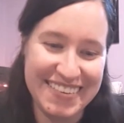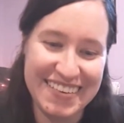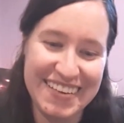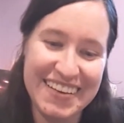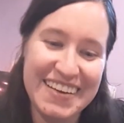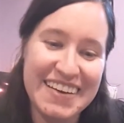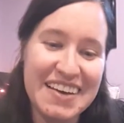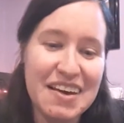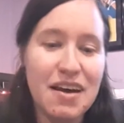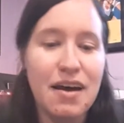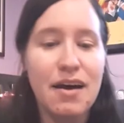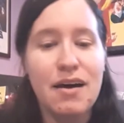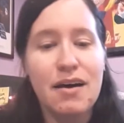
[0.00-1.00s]
oh,
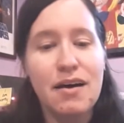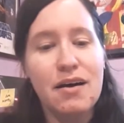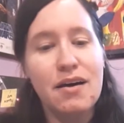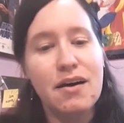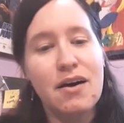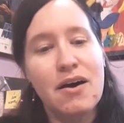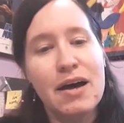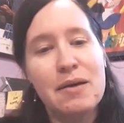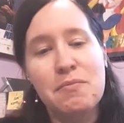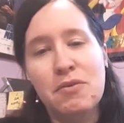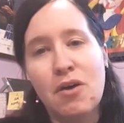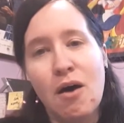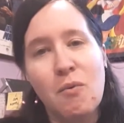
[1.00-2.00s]
I
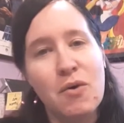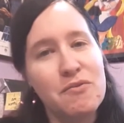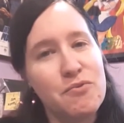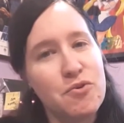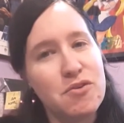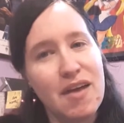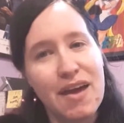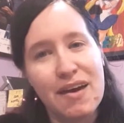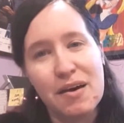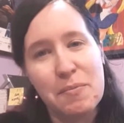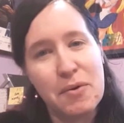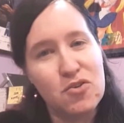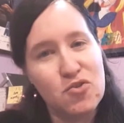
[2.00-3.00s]
am not one for
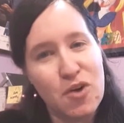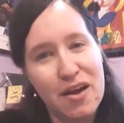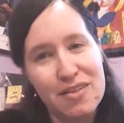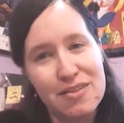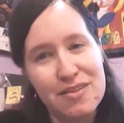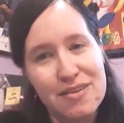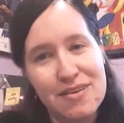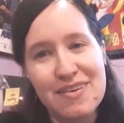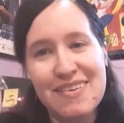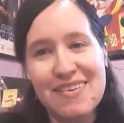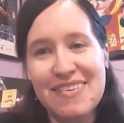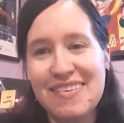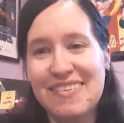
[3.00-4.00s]
staying up on trends.
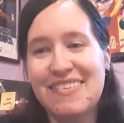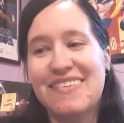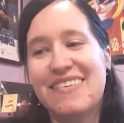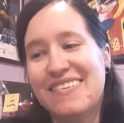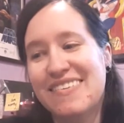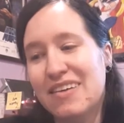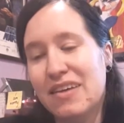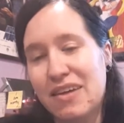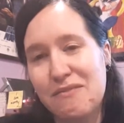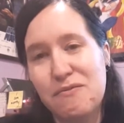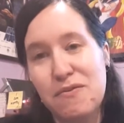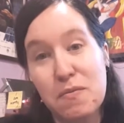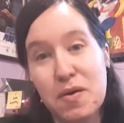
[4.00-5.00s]

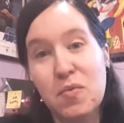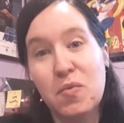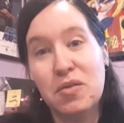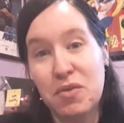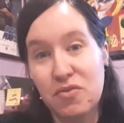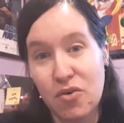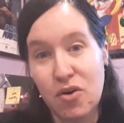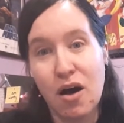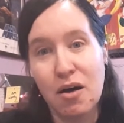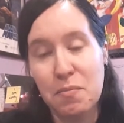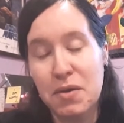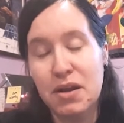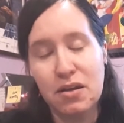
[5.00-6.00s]
If you've been with me for a
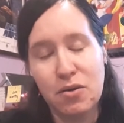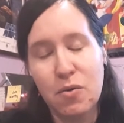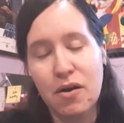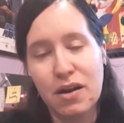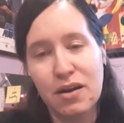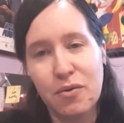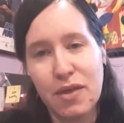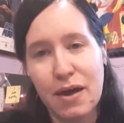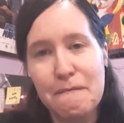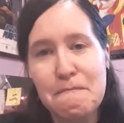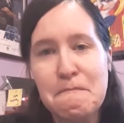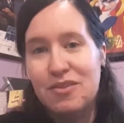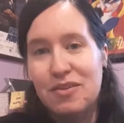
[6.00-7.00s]
hot minute, you already know
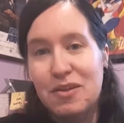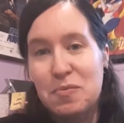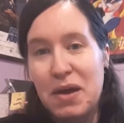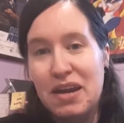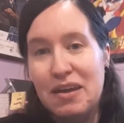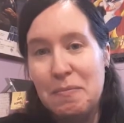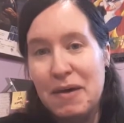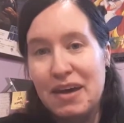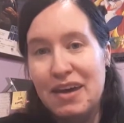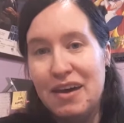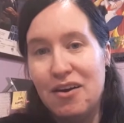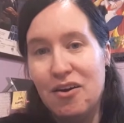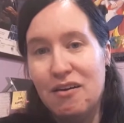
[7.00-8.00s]
that. So this painting
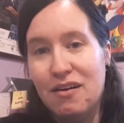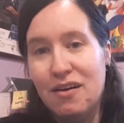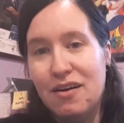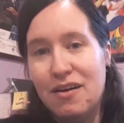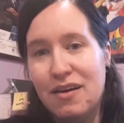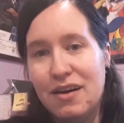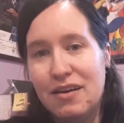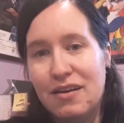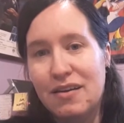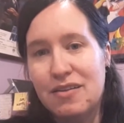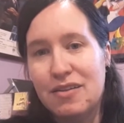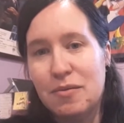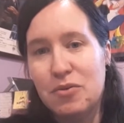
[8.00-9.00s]
back here,
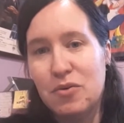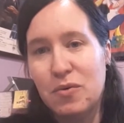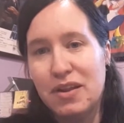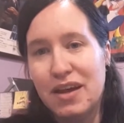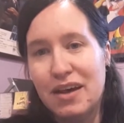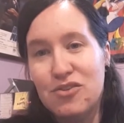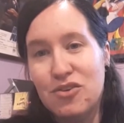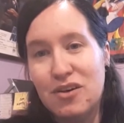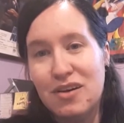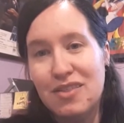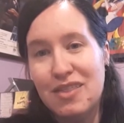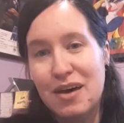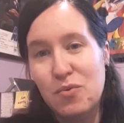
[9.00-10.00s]
and subsequently
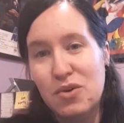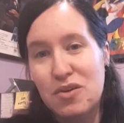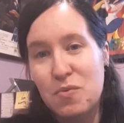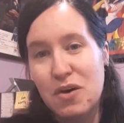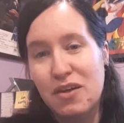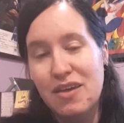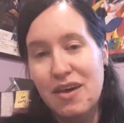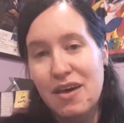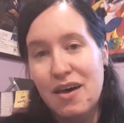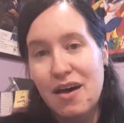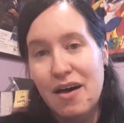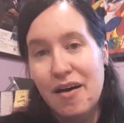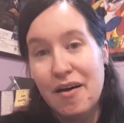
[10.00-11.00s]
actually that one as well,
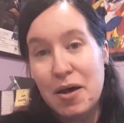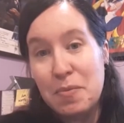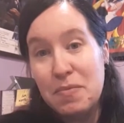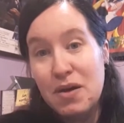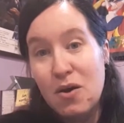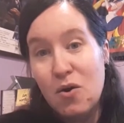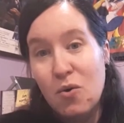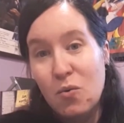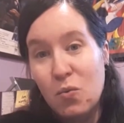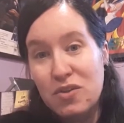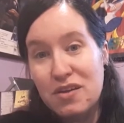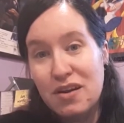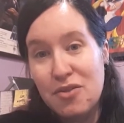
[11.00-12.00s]
um,
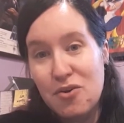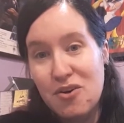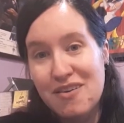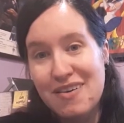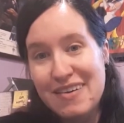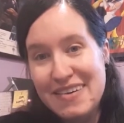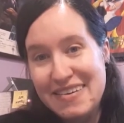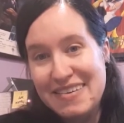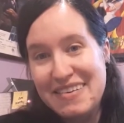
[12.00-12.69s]
was another